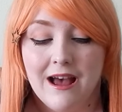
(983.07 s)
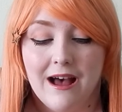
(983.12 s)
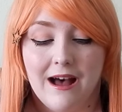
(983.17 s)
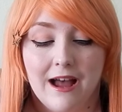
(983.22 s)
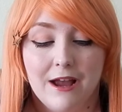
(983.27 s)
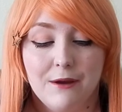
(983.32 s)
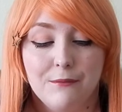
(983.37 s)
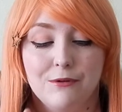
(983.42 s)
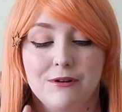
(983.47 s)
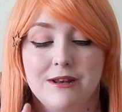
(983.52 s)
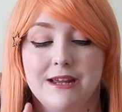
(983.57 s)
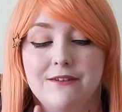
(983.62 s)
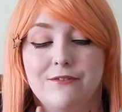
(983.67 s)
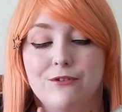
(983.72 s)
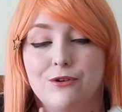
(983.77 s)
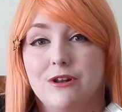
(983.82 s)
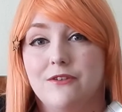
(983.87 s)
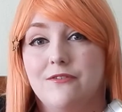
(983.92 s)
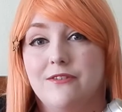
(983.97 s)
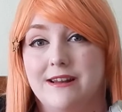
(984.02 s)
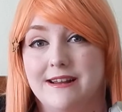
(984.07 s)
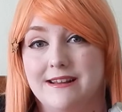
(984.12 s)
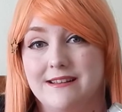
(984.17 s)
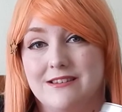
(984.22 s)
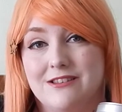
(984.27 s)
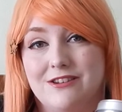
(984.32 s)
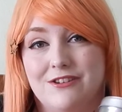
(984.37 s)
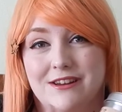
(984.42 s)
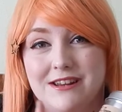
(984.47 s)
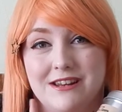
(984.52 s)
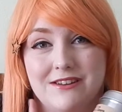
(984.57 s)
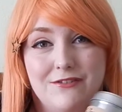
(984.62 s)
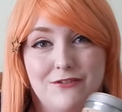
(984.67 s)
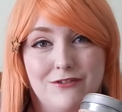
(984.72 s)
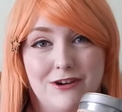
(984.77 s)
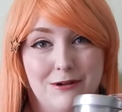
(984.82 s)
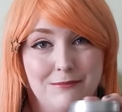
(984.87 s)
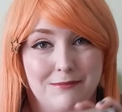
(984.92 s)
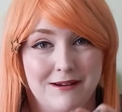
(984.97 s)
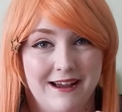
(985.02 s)
I will leave all of the links to Into the
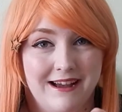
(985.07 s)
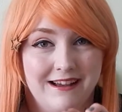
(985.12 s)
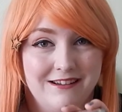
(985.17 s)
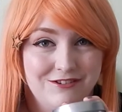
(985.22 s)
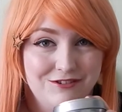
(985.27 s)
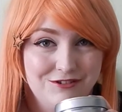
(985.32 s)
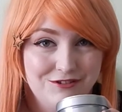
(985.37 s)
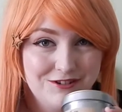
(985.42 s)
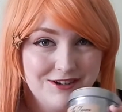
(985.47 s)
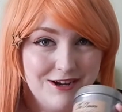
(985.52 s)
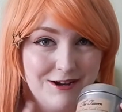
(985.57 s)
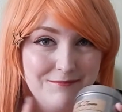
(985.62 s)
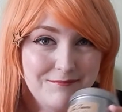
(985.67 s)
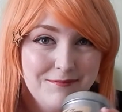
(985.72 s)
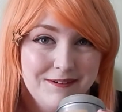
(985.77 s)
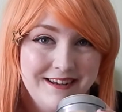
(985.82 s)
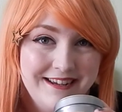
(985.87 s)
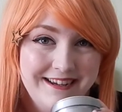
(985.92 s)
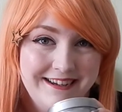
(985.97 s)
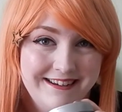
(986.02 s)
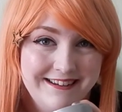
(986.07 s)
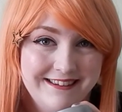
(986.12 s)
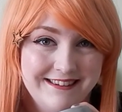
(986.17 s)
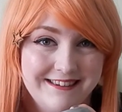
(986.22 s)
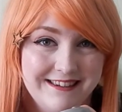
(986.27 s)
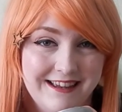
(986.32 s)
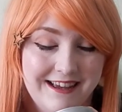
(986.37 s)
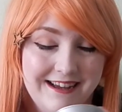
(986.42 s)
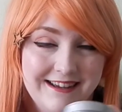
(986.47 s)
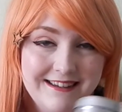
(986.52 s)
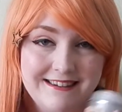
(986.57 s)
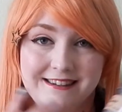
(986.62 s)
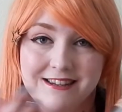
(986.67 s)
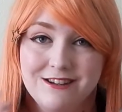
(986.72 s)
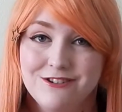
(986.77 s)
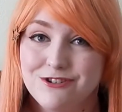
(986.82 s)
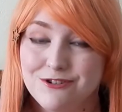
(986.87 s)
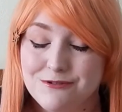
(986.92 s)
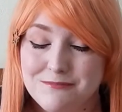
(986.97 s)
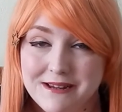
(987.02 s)
Realm Candle Company's
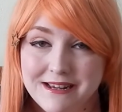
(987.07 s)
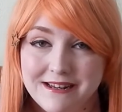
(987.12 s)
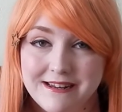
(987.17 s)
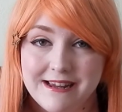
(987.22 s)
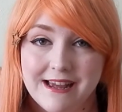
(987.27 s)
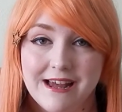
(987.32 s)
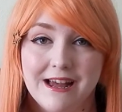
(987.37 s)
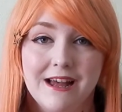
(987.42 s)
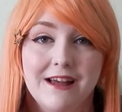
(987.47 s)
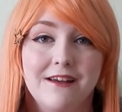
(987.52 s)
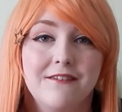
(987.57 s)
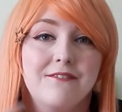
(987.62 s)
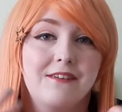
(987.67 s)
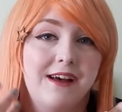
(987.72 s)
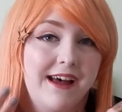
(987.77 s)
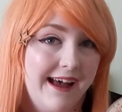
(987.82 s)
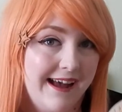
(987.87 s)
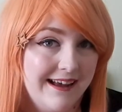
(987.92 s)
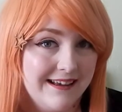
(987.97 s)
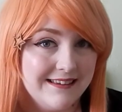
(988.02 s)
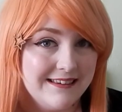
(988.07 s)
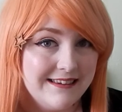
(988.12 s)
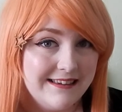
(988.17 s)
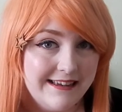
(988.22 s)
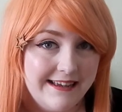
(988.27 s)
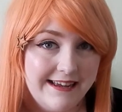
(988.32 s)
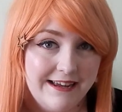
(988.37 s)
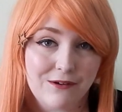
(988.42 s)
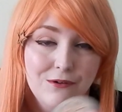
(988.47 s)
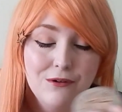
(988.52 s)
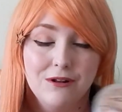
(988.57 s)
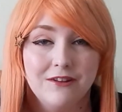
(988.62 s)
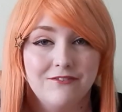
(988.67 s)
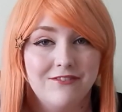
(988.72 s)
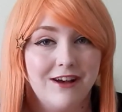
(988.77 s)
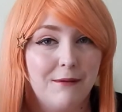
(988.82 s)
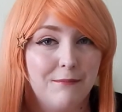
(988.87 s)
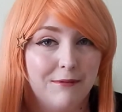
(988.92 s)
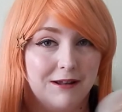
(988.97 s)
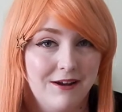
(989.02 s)
social media, their Etsy, all of
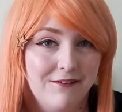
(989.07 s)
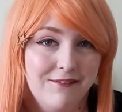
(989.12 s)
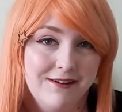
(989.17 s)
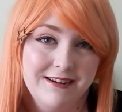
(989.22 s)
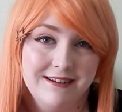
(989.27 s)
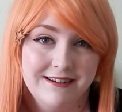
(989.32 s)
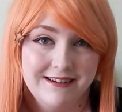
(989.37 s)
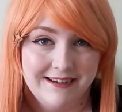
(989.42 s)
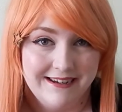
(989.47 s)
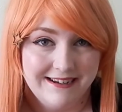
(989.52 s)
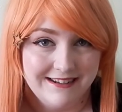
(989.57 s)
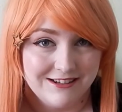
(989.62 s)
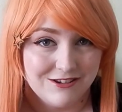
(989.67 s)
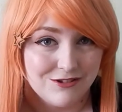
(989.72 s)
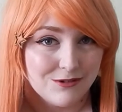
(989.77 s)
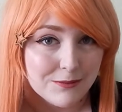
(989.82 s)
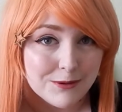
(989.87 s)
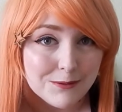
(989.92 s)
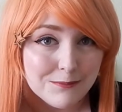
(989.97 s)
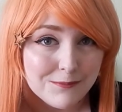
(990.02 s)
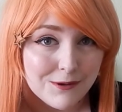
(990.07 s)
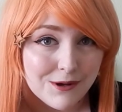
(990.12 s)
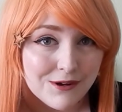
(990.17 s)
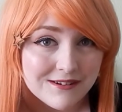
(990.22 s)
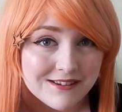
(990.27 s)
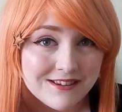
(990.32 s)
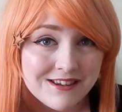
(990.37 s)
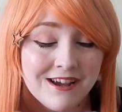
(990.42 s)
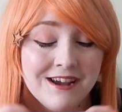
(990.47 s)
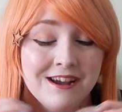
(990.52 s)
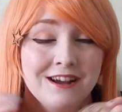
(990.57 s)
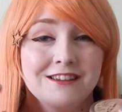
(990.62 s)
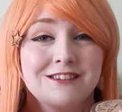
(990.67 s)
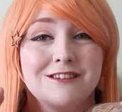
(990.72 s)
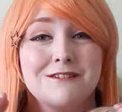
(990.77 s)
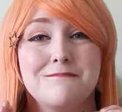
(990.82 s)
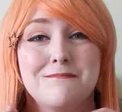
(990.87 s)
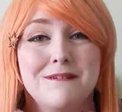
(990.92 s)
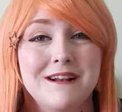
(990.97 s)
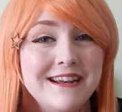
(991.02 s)
that below in the description box.
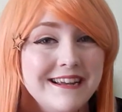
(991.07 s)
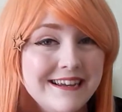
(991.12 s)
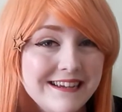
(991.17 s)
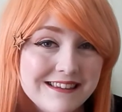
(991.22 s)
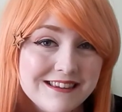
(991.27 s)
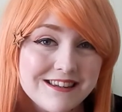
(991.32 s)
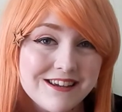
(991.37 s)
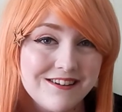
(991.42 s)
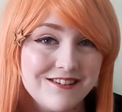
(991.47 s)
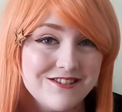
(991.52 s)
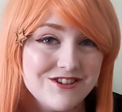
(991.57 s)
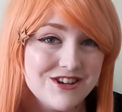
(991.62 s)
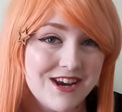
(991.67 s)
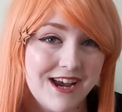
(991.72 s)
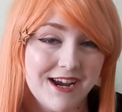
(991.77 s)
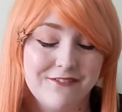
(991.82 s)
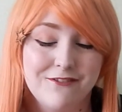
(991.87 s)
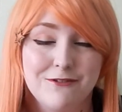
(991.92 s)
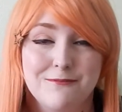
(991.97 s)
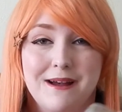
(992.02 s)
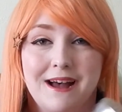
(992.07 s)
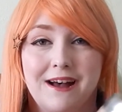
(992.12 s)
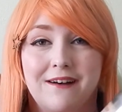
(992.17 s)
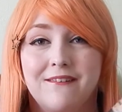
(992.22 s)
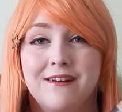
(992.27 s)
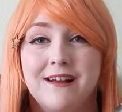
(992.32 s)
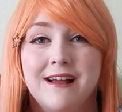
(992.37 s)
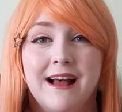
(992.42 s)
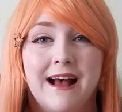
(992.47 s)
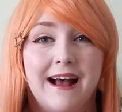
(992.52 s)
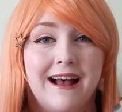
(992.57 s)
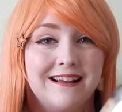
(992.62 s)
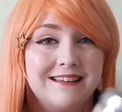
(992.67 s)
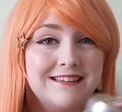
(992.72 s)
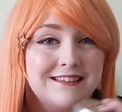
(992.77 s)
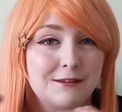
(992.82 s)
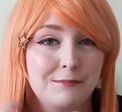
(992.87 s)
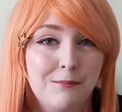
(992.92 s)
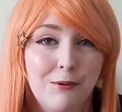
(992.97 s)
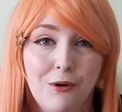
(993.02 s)
So please go and check them out and
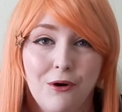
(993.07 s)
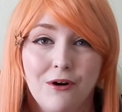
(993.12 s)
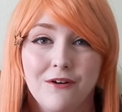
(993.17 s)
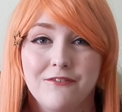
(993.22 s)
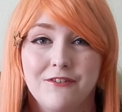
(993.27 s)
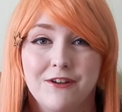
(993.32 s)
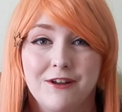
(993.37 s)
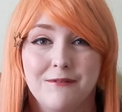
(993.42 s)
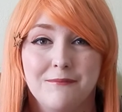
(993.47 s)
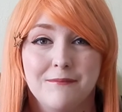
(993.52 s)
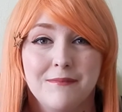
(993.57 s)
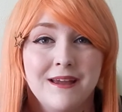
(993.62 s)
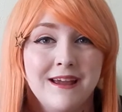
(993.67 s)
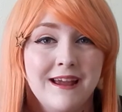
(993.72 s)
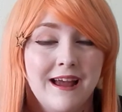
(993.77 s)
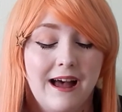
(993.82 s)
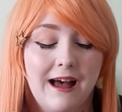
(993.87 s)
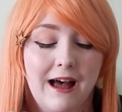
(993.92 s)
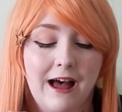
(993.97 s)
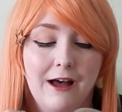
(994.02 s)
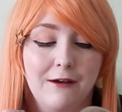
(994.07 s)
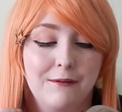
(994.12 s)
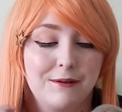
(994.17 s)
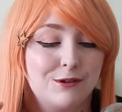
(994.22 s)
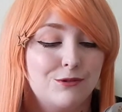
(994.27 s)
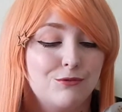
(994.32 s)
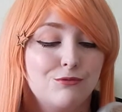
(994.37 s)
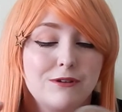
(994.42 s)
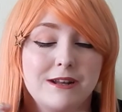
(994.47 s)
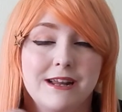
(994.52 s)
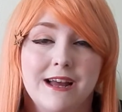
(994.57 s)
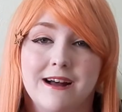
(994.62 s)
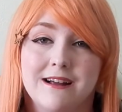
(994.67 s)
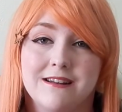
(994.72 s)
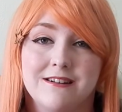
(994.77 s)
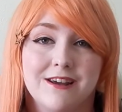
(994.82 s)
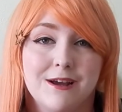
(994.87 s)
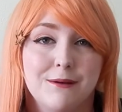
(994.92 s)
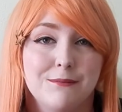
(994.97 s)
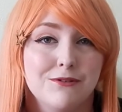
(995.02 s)
support them. It's really
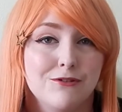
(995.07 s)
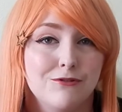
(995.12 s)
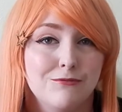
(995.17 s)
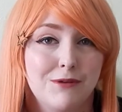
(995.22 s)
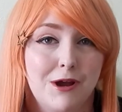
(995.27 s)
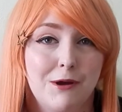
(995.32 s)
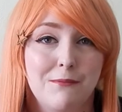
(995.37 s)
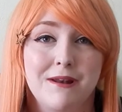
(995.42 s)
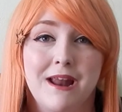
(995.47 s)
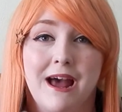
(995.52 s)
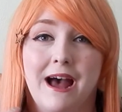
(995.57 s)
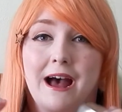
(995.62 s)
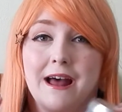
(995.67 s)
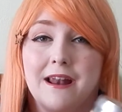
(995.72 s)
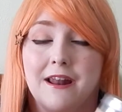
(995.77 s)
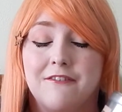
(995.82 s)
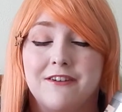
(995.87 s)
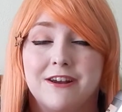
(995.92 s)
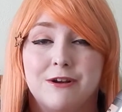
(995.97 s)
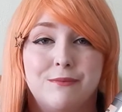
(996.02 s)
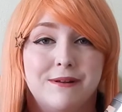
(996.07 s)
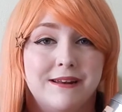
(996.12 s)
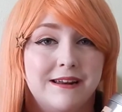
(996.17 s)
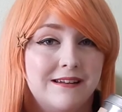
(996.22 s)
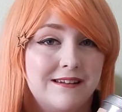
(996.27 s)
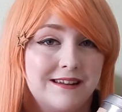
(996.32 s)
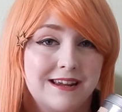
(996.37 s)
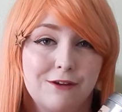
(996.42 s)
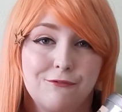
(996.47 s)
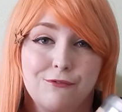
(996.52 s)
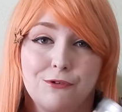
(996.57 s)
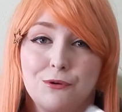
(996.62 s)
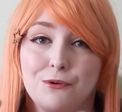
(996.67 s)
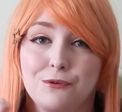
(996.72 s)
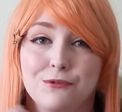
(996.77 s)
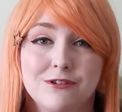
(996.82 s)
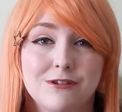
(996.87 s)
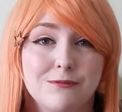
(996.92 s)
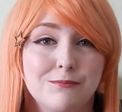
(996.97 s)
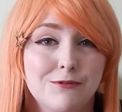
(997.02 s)
hard times at the moment and I think we need to give
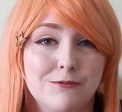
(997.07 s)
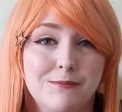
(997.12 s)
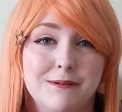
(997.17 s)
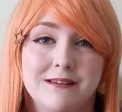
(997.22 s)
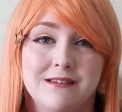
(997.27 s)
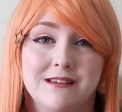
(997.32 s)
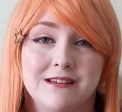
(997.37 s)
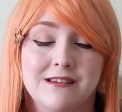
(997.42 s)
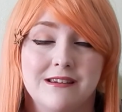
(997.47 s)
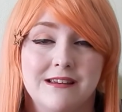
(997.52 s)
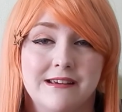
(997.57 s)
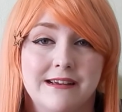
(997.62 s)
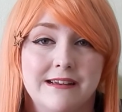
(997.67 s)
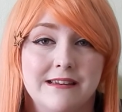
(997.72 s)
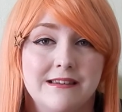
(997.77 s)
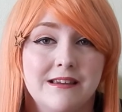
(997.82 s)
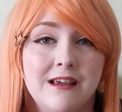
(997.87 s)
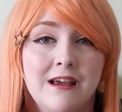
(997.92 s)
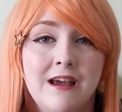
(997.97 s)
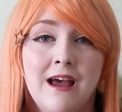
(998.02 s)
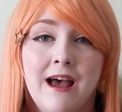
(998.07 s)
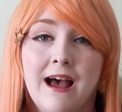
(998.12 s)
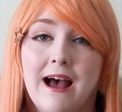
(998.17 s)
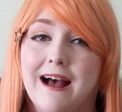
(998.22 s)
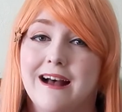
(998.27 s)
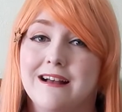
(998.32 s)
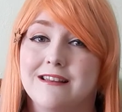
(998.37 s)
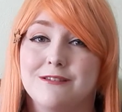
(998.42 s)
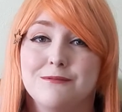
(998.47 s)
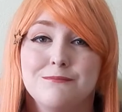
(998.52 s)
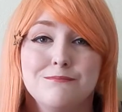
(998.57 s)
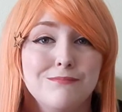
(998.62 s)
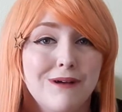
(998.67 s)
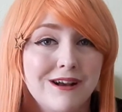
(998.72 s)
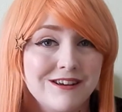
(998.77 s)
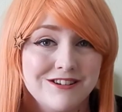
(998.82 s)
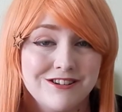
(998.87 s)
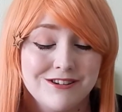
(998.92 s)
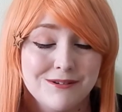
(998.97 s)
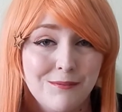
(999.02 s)
all small businesses as
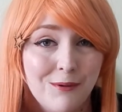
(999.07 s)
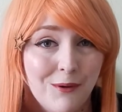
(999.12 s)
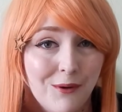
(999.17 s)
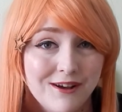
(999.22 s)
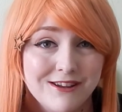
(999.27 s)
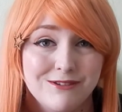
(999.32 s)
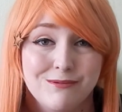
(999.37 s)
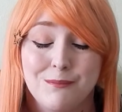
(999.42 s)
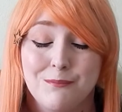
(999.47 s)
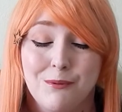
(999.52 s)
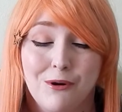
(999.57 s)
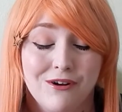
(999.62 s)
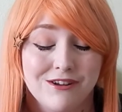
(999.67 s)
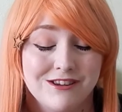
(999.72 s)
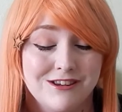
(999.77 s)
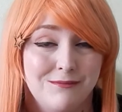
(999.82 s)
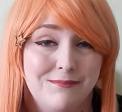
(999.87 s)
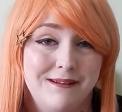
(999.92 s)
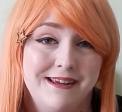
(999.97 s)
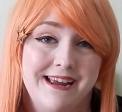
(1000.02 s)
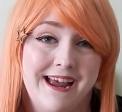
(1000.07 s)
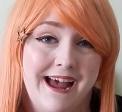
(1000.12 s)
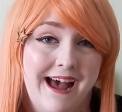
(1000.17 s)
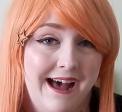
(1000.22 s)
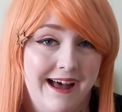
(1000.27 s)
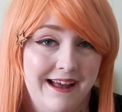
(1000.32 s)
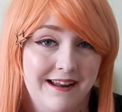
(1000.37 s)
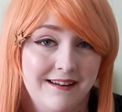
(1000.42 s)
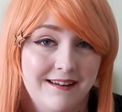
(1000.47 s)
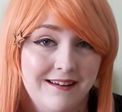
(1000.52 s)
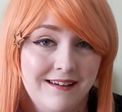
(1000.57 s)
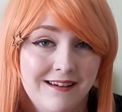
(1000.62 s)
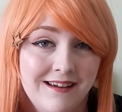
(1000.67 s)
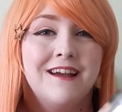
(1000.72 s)
much support as we possibly can.